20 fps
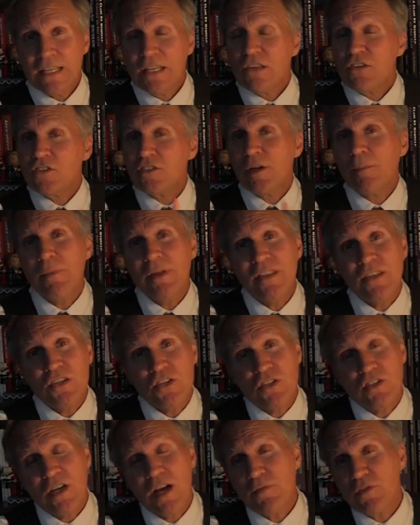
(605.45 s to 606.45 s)
Some of
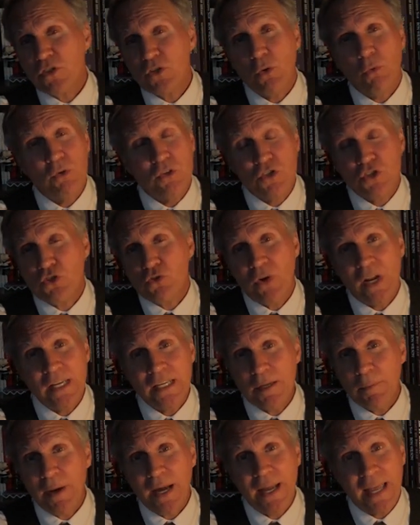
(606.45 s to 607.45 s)
this stuff's going straight
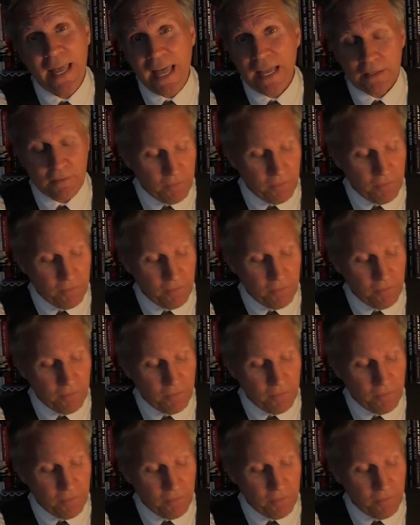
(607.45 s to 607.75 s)
into my act,